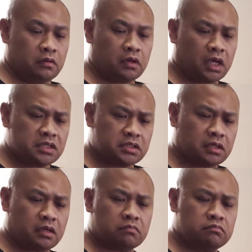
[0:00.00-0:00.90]
guess
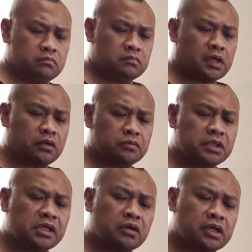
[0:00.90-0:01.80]
I don't
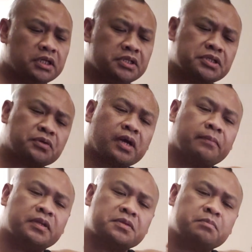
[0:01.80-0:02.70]
really know how to
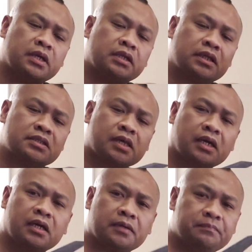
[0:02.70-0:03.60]
describe this, but it's
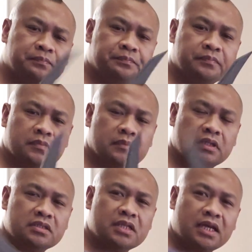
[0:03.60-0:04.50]

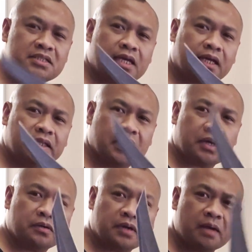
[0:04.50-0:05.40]
not exactly a
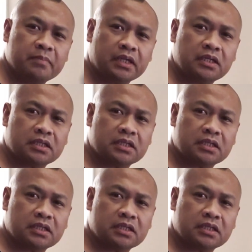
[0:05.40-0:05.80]
karambit.